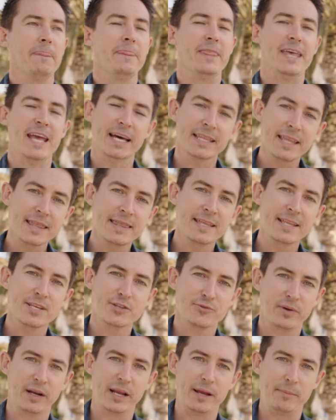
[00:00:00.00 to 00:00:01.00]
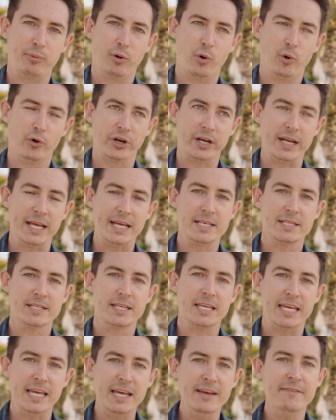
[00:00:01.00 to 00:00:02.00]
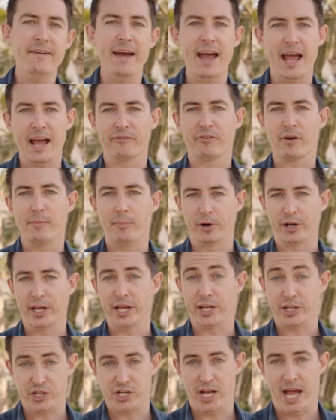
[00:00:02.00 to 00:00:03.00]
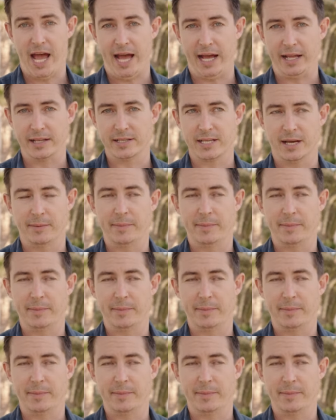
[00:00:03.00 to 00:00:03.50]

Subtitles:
The other thing that's really important is give everybody a chance.